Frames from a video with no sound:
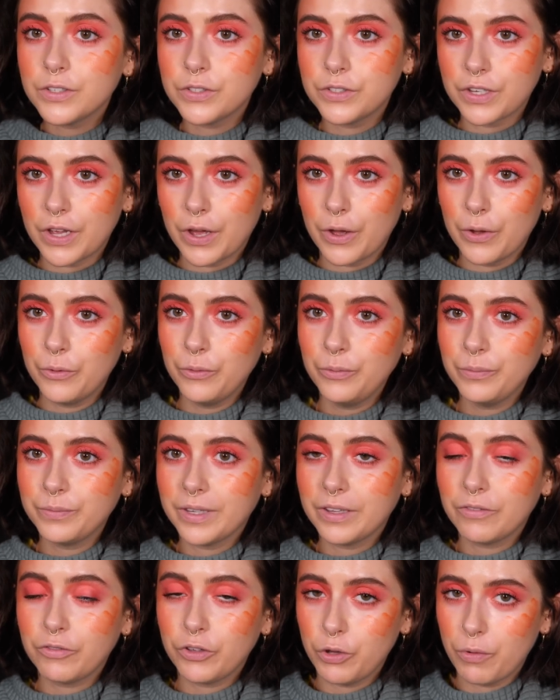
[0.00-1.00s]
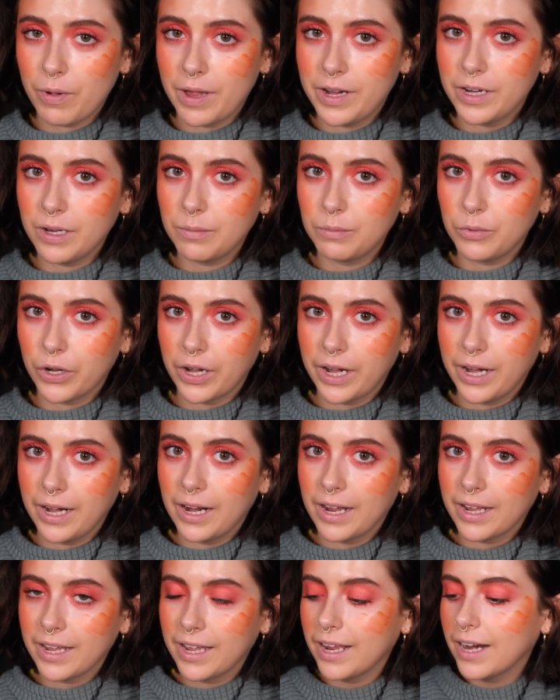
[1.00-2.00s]
So if you end up looking
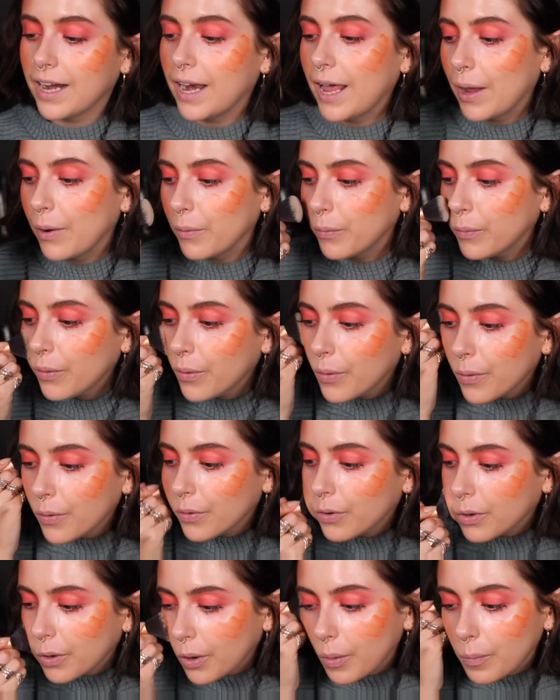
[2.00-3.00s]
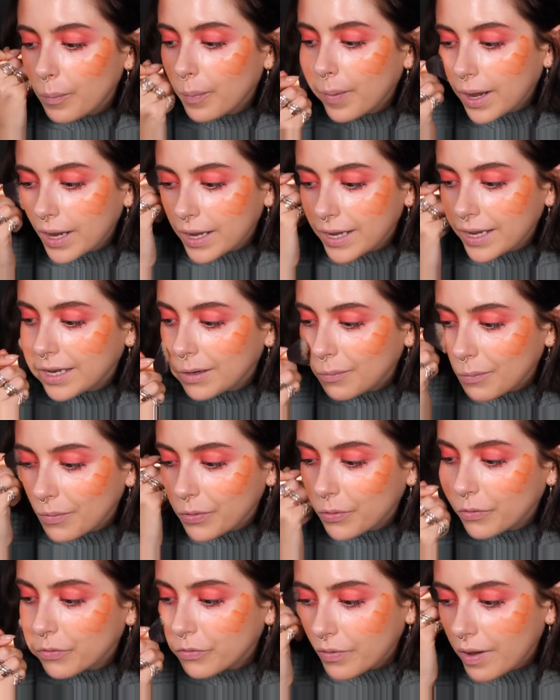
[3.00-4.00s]
like a clown, go back in
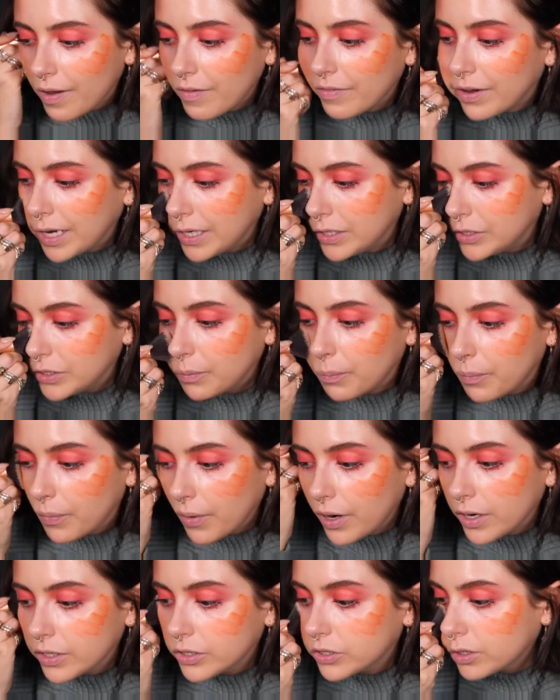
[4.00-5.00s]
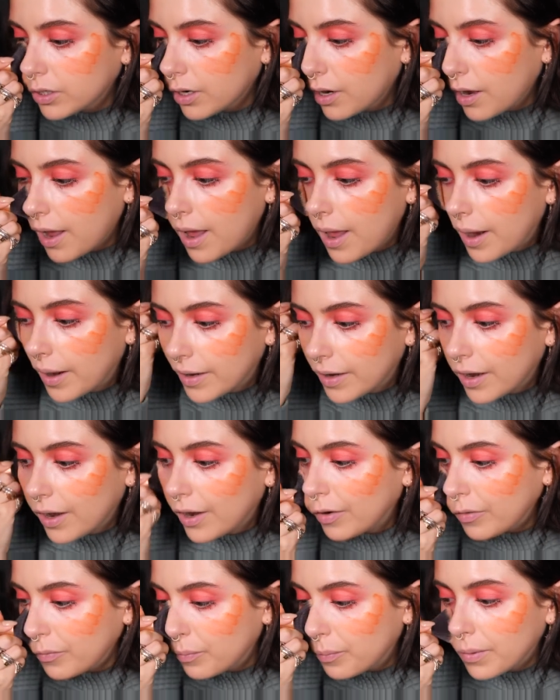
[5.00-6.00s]
with your foundation brush and
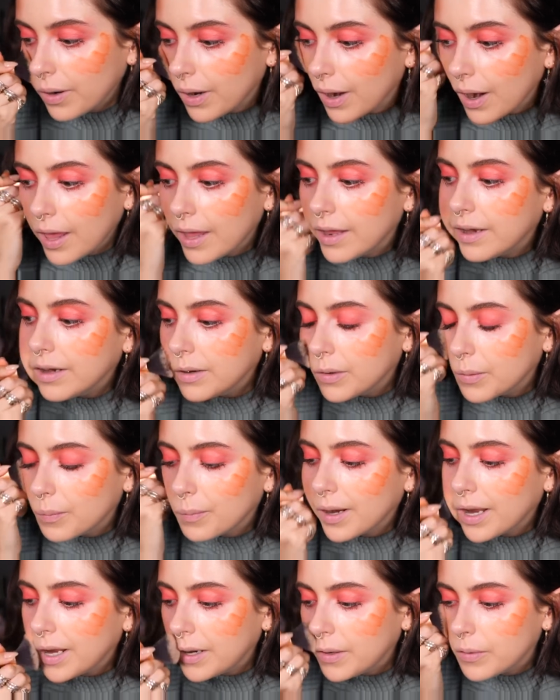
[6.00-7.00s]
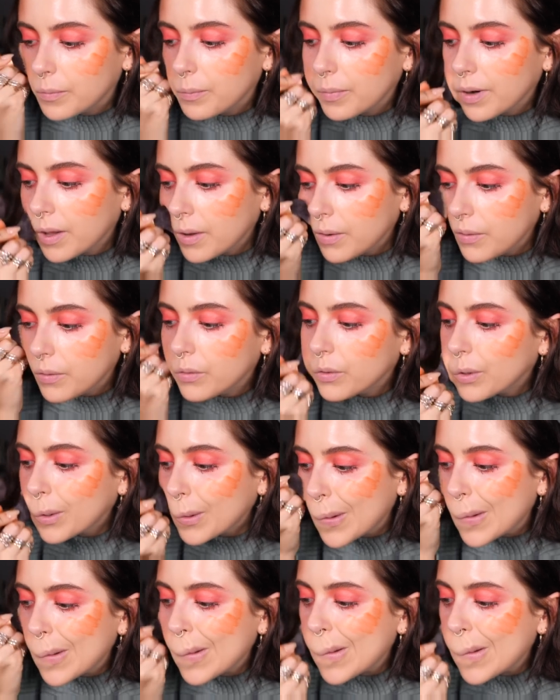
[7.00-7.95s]
kind of blend, blend, blend.